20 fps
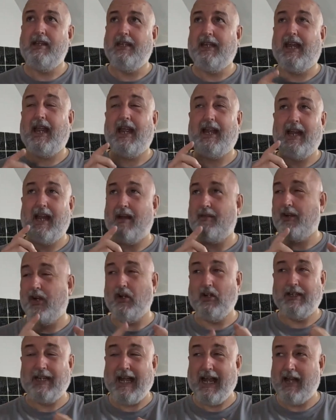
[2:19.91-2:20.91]
You can have it
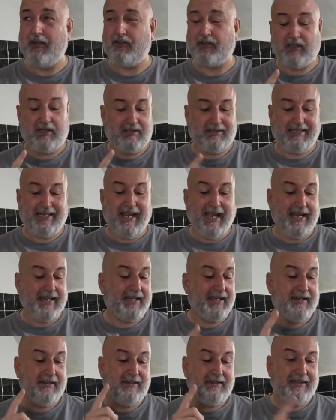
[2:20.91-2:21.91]
on cask,
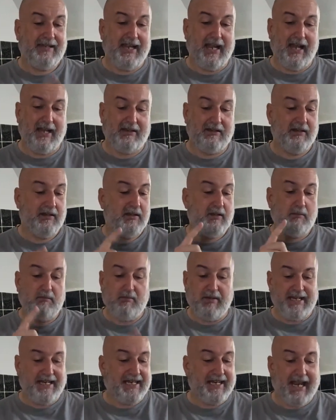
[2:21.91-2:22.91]
keg, can,
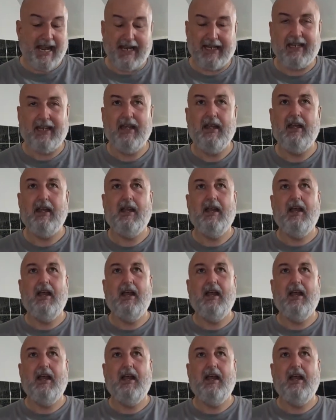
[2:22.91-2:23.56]
mini keg,